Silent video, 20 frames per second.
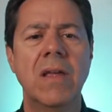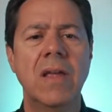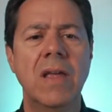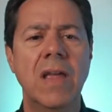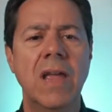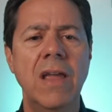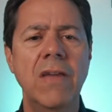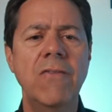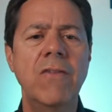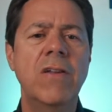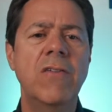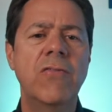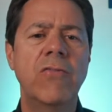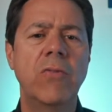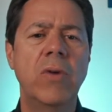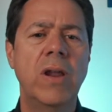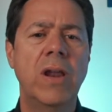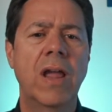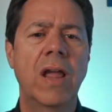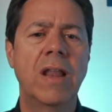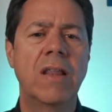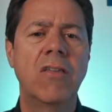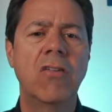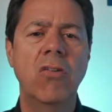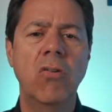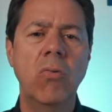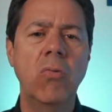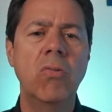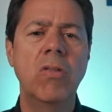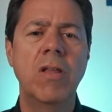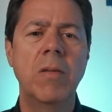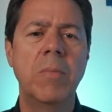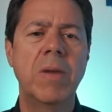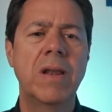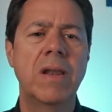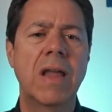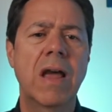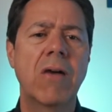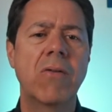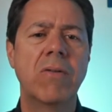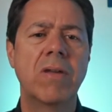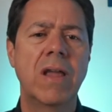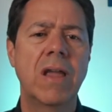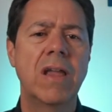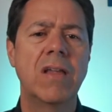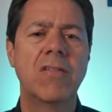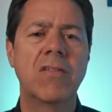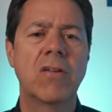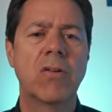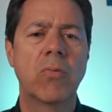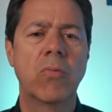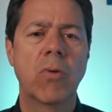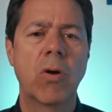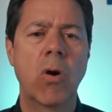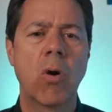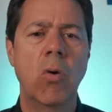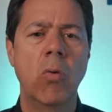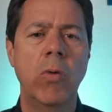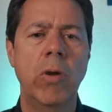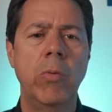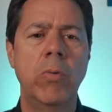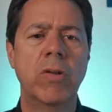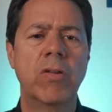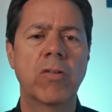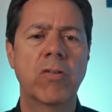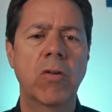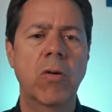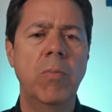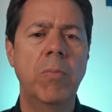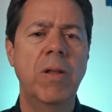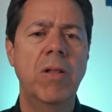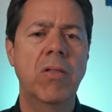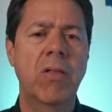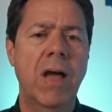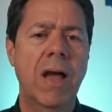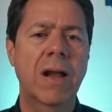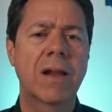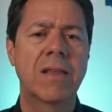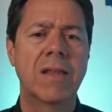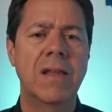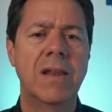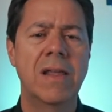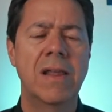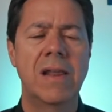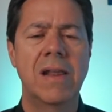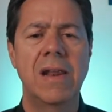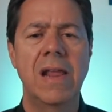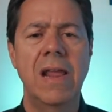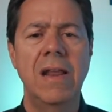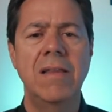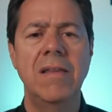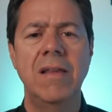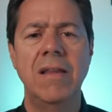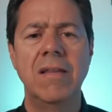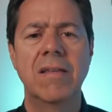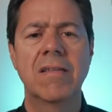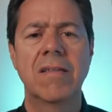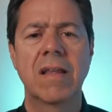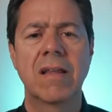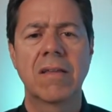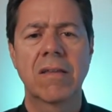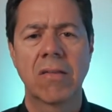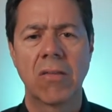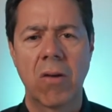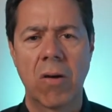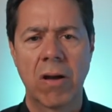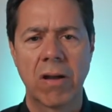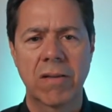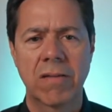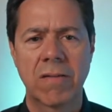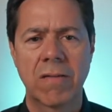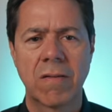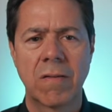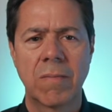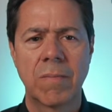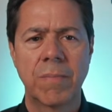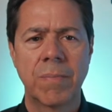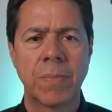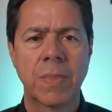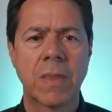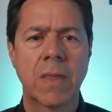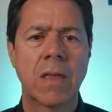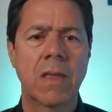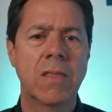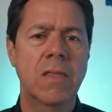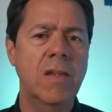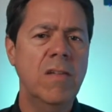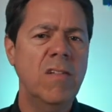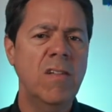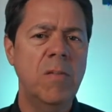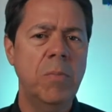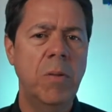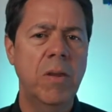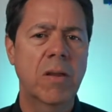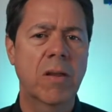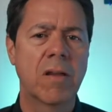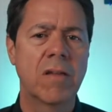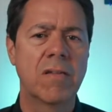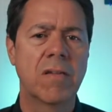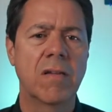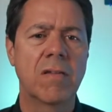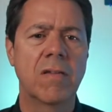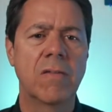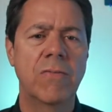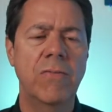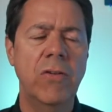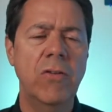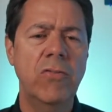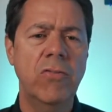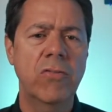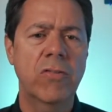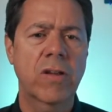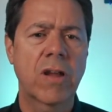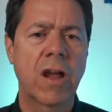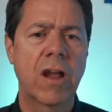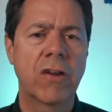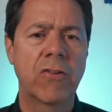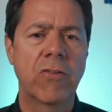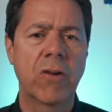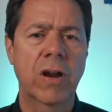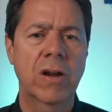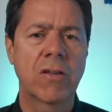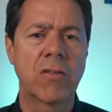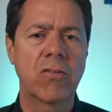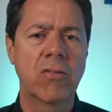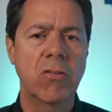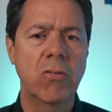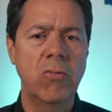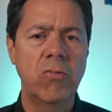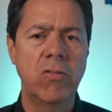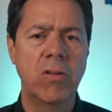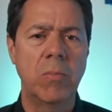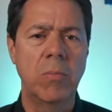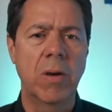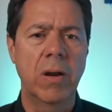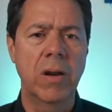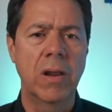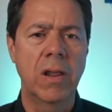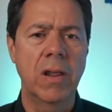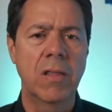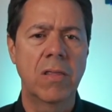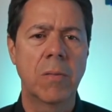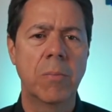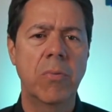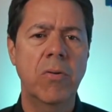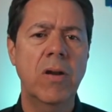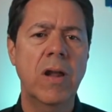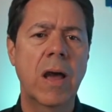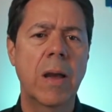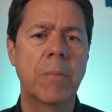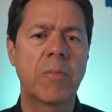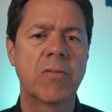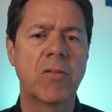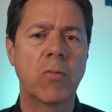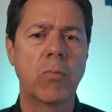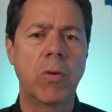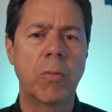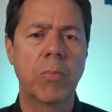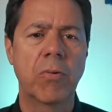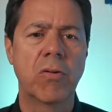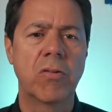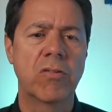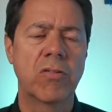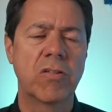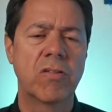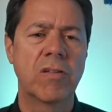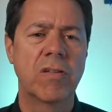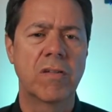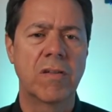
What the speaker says: Even if we'd had 2 limit down days in a row, we would still be locked in at an 18 cents loss. This is because as the futures contract is losing money, the put option we purchased is